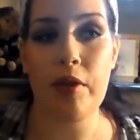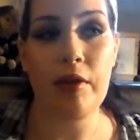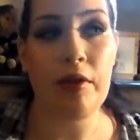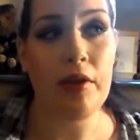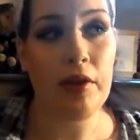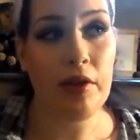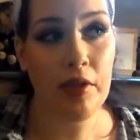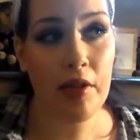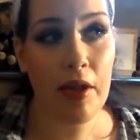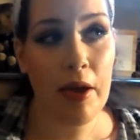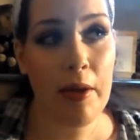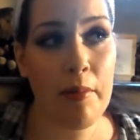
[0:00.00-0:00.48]

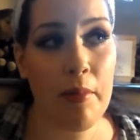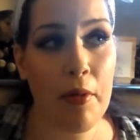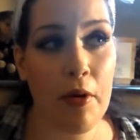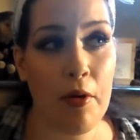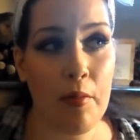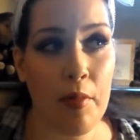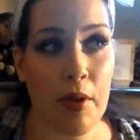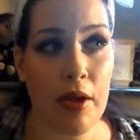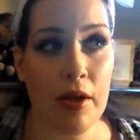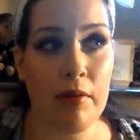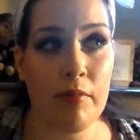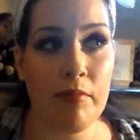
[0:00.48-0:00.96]
And in that
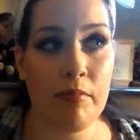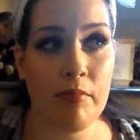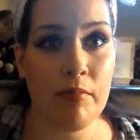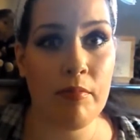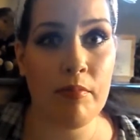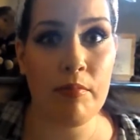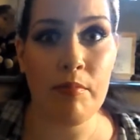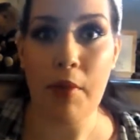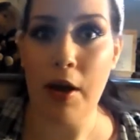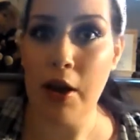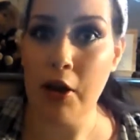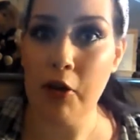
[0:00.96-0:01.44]
moment,
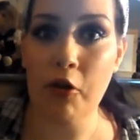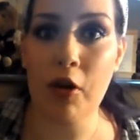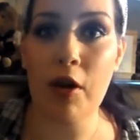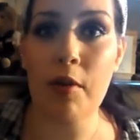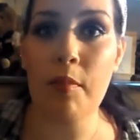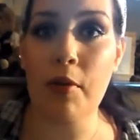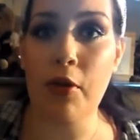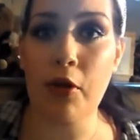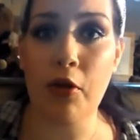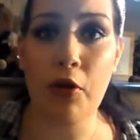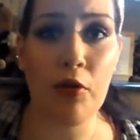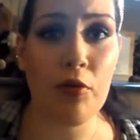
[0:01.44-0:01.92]
my
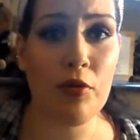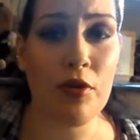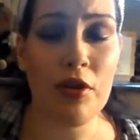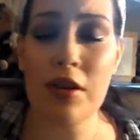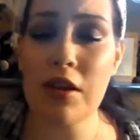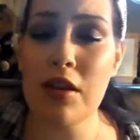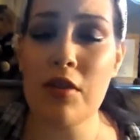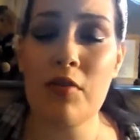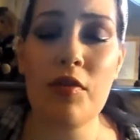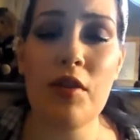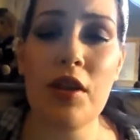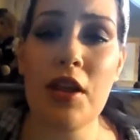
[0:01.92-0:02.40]
grandmother, who
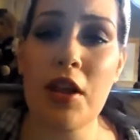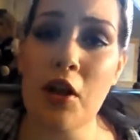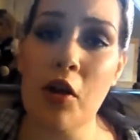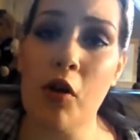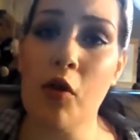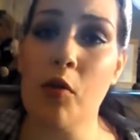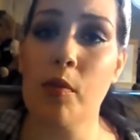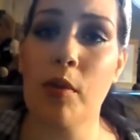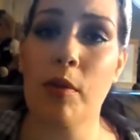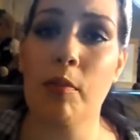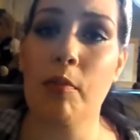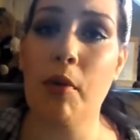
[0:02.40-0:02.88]
didn't even
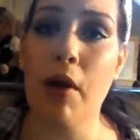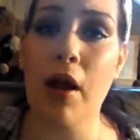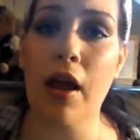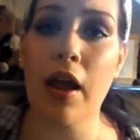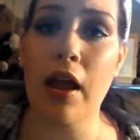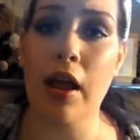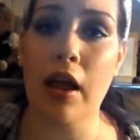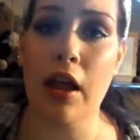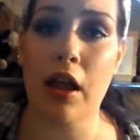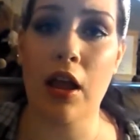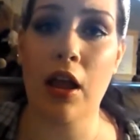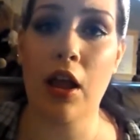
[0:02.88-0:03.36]
hear me
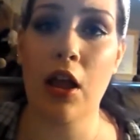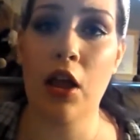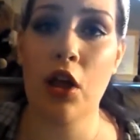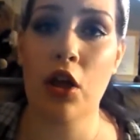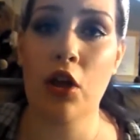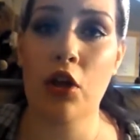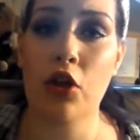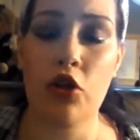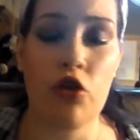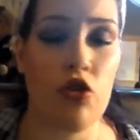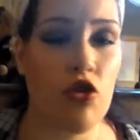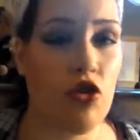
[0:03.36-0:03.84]
praying,
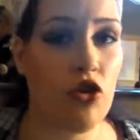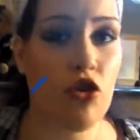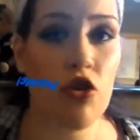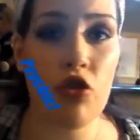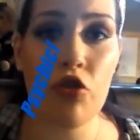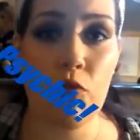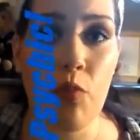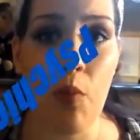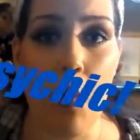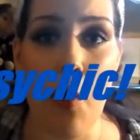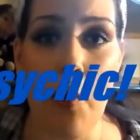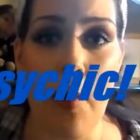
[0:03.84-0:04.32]
she
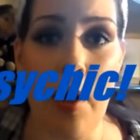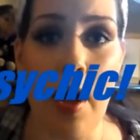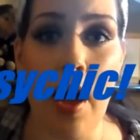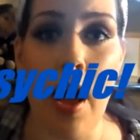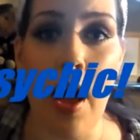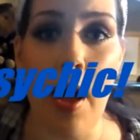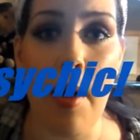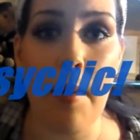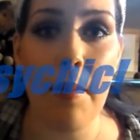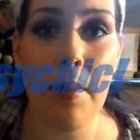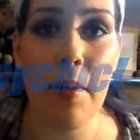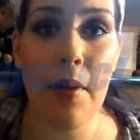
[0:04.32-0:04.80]
just woke
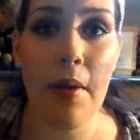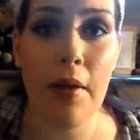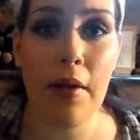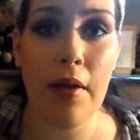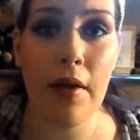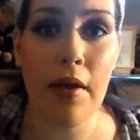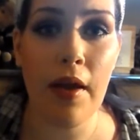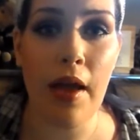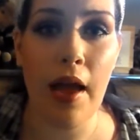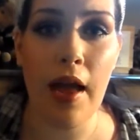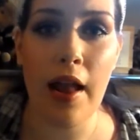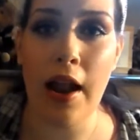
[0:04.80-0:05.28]
up
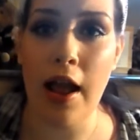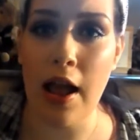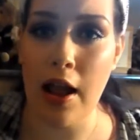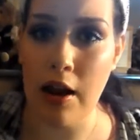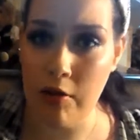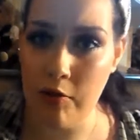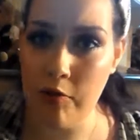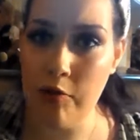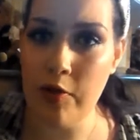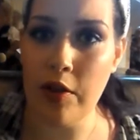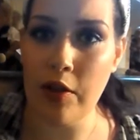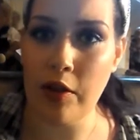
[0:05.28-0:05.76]
and
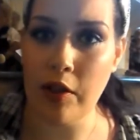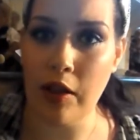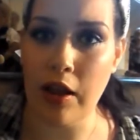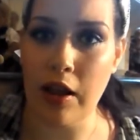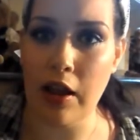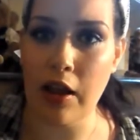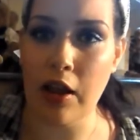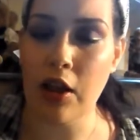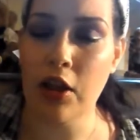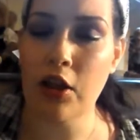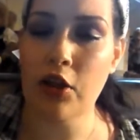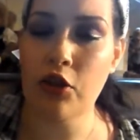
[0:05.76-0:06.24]
had a
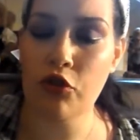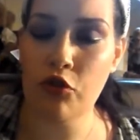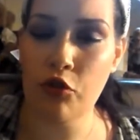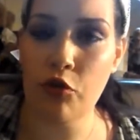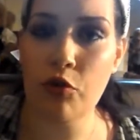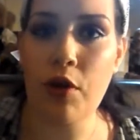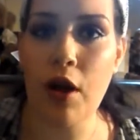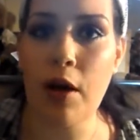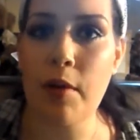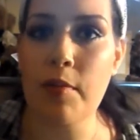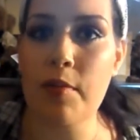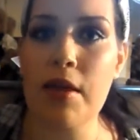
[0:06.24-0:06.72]
feeling
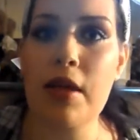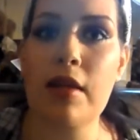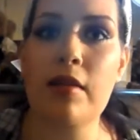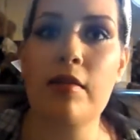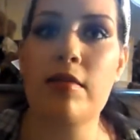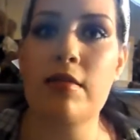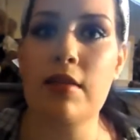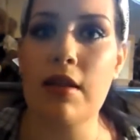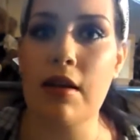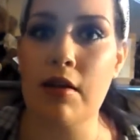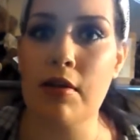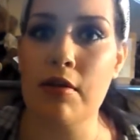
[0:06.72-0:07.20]
to come
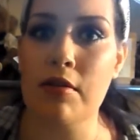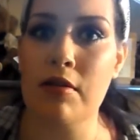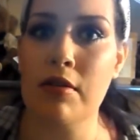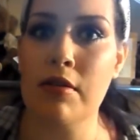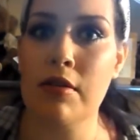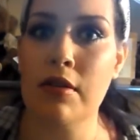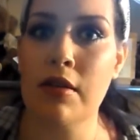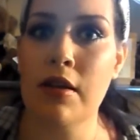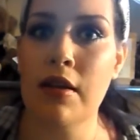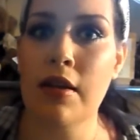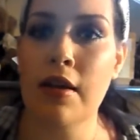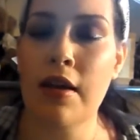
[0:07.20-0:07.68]

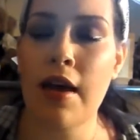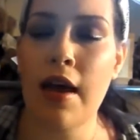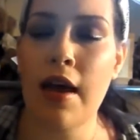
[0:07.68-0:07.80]
downstairs.